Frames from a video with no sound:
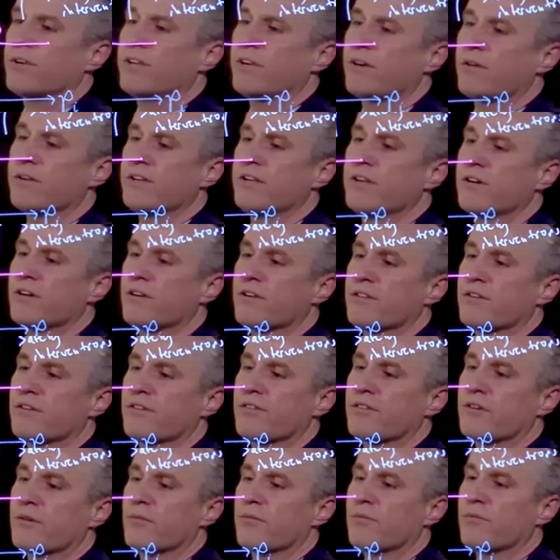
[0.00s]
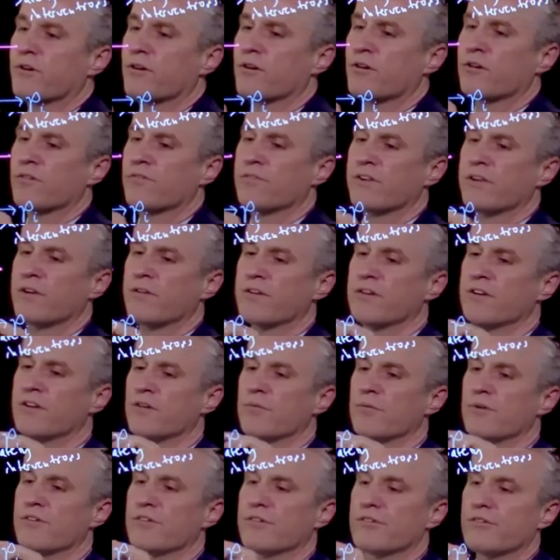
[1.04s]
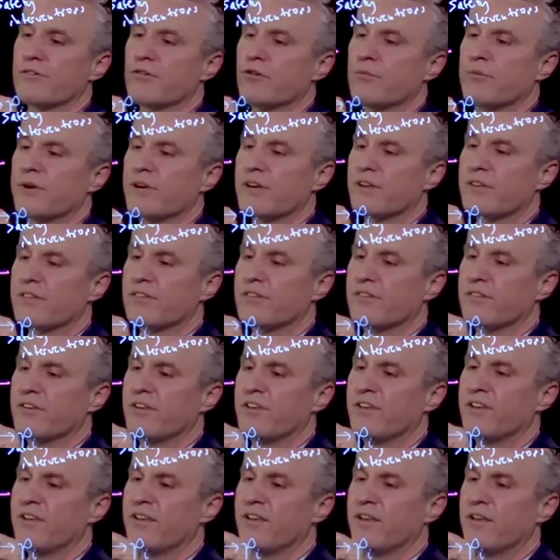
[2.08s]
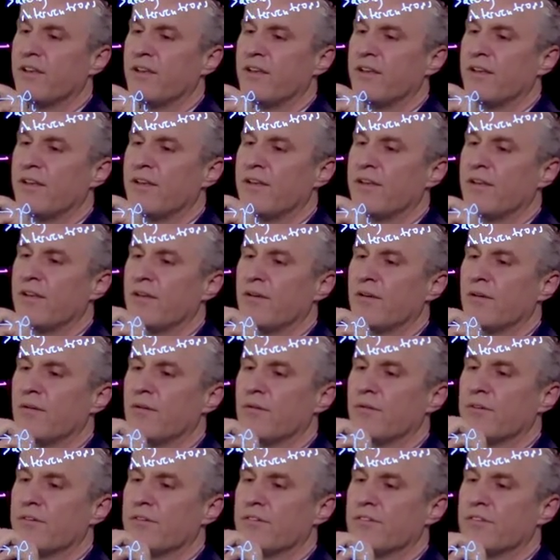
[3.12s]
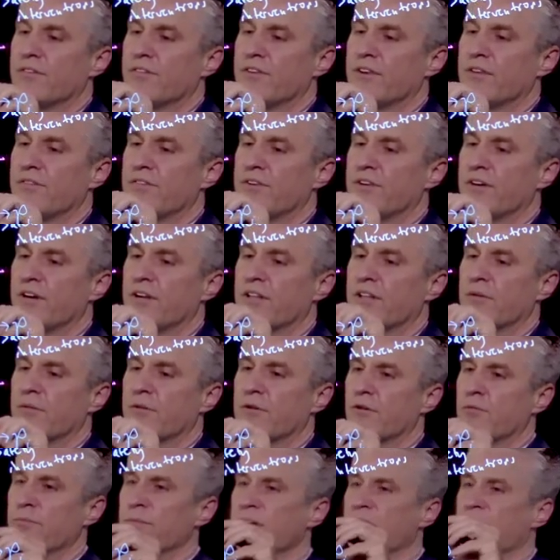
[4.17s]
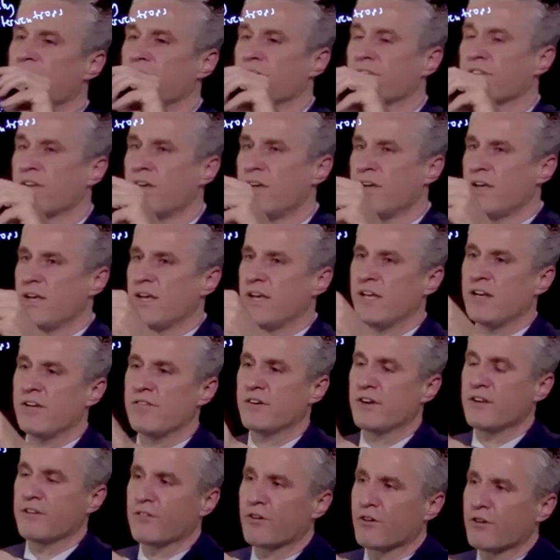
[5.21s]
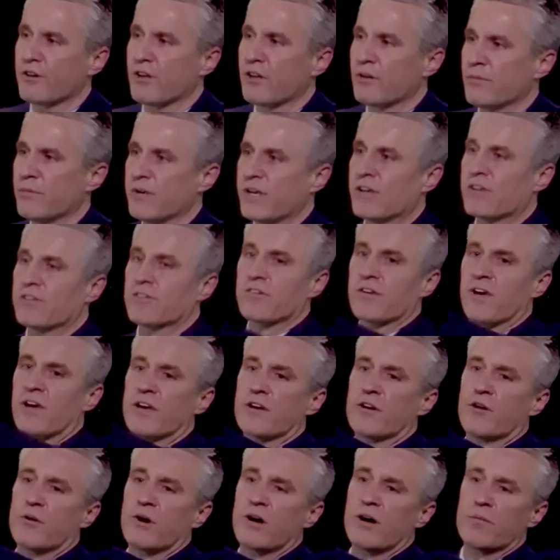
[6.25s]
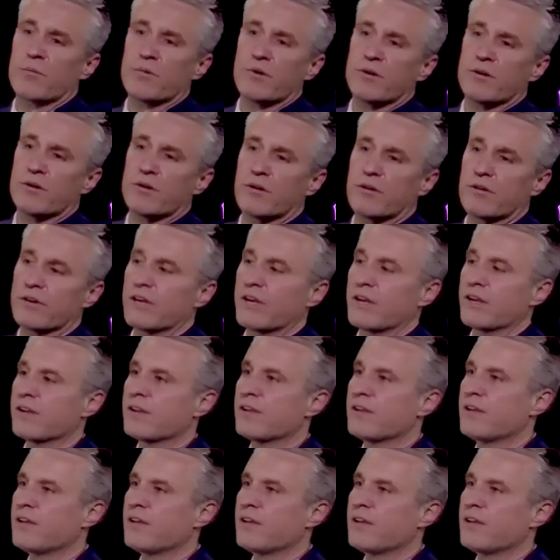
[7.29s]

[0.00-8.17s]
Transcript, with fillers: down here, there's some curve down here which is no masks, which is the safety guideline with no masks. And if I turn on mask, I go up okay?